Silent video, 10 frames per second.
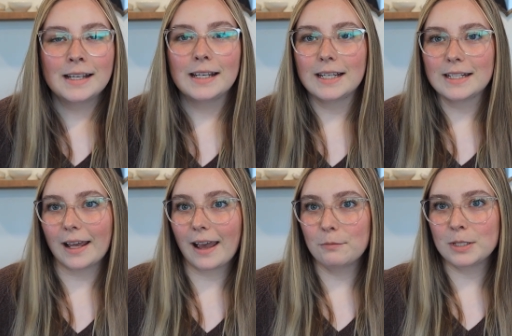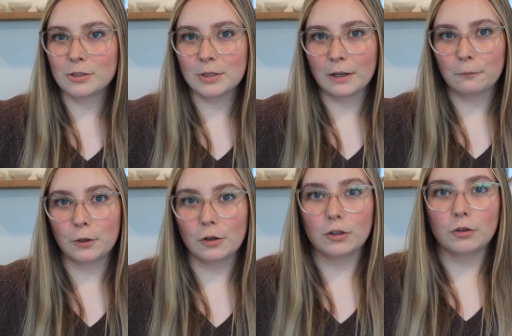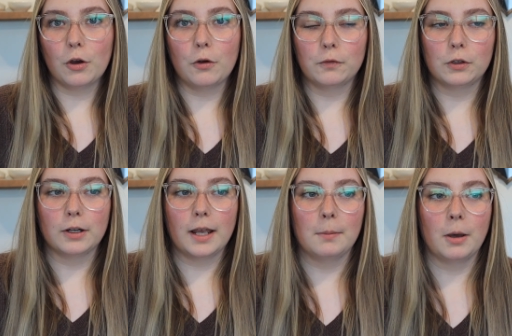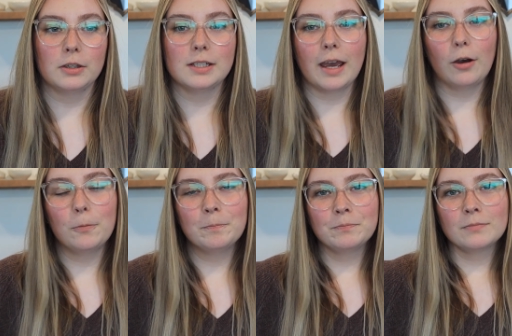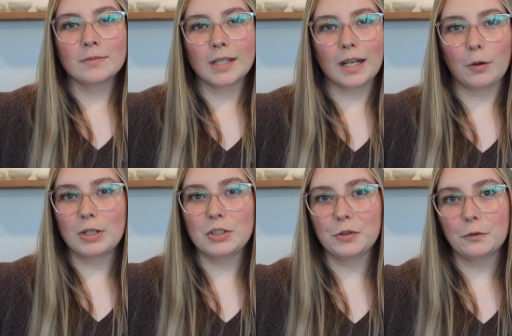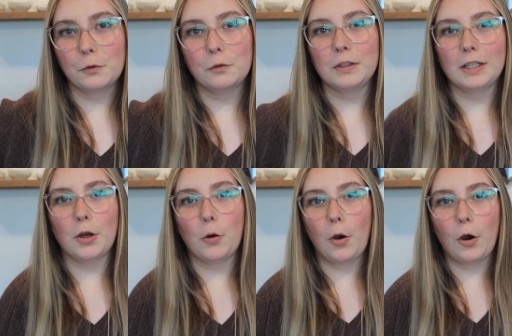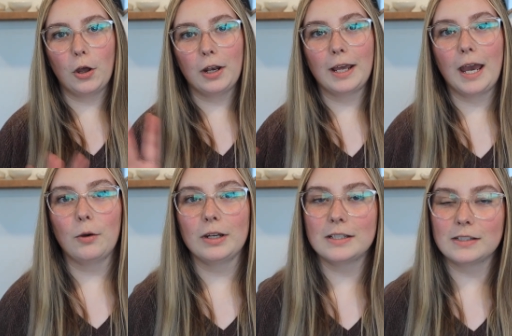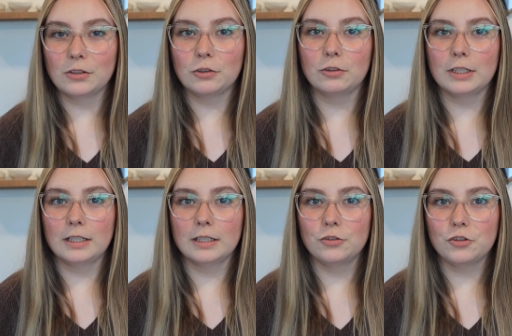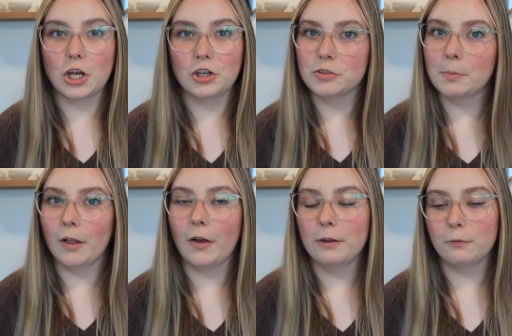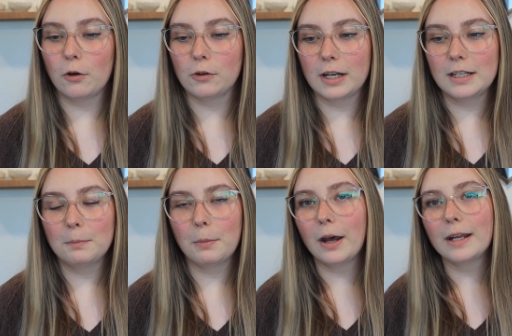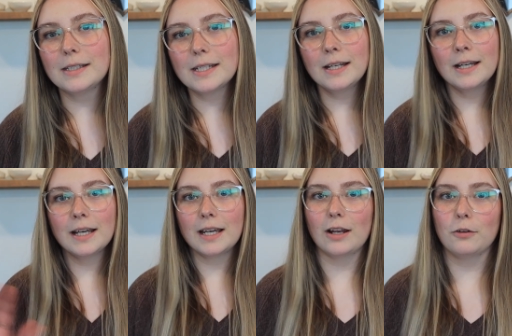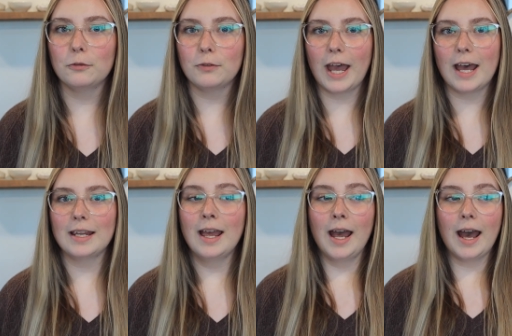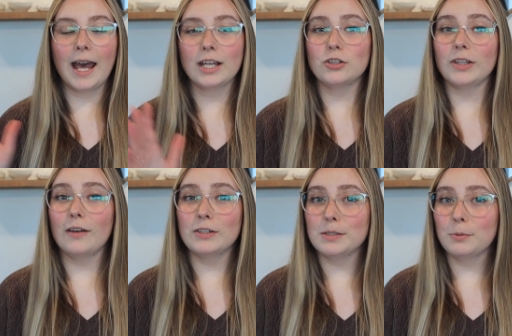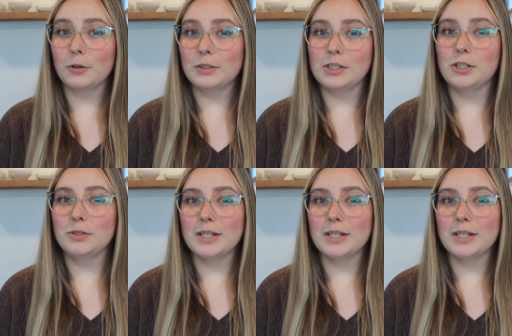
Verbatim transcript: and I have been doing it for a little over a month now and I want to do a full video on how it has literally changed my life already but enough of that. I actually haven't spoken to you